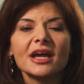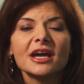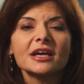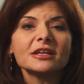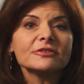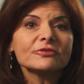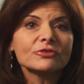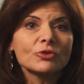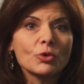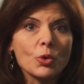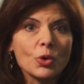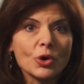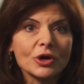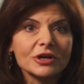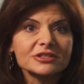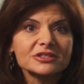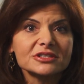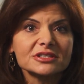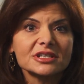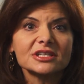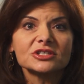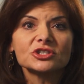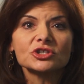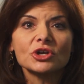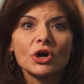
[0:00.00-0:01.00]
And of
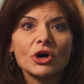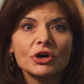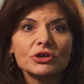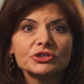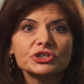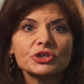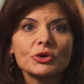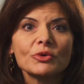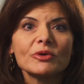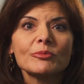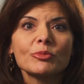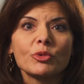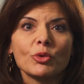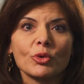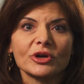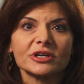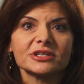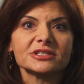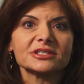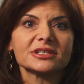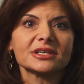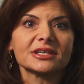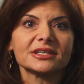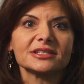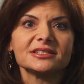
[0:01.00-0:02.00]
course, it's also
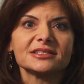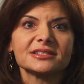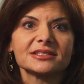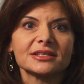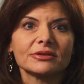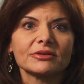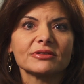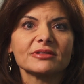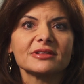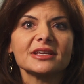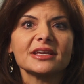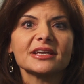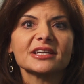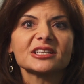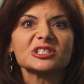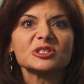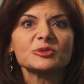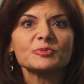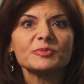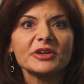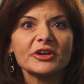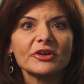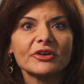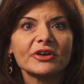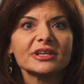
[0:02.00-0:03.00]
important to consider the
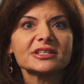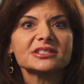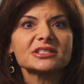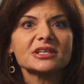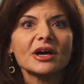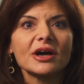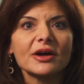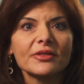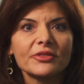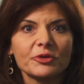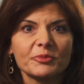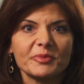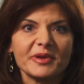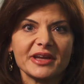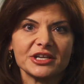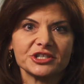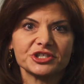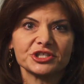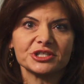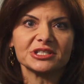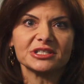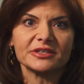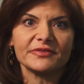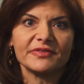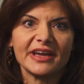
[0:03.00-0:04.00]
experience other
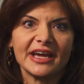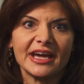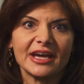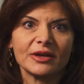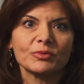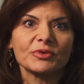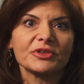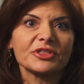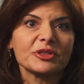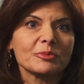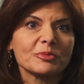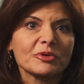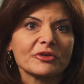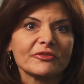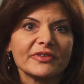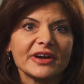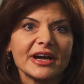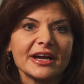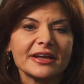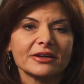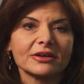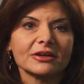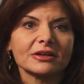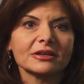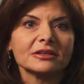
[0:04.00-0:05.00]
patients have had with a
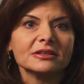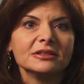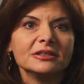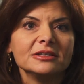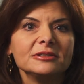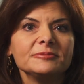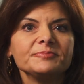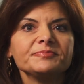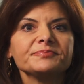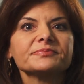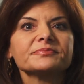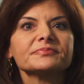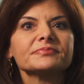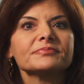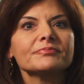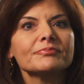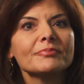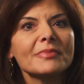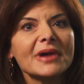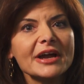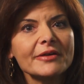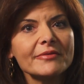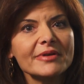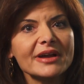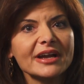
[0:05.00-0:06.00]
provider.
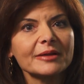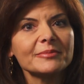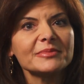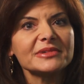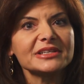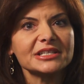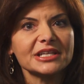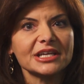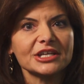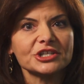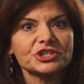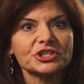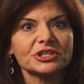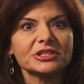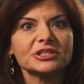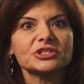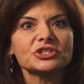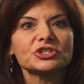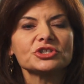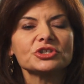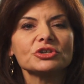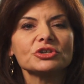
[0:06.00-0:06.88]
My recommendation is